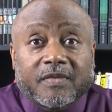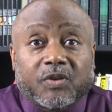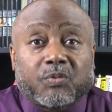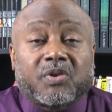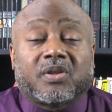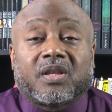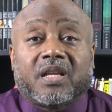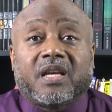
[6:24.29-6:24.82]

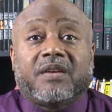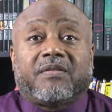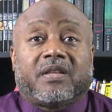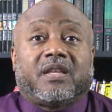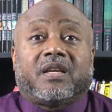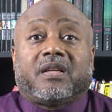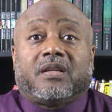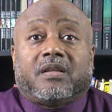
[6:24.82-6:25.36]
Will leave
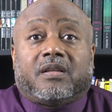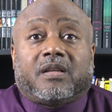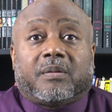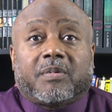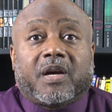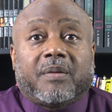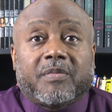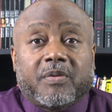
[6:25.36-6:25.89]
and then end
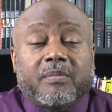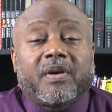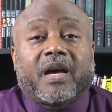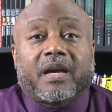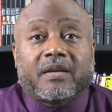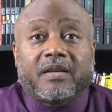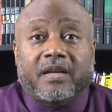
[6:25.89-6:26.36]
up coming back.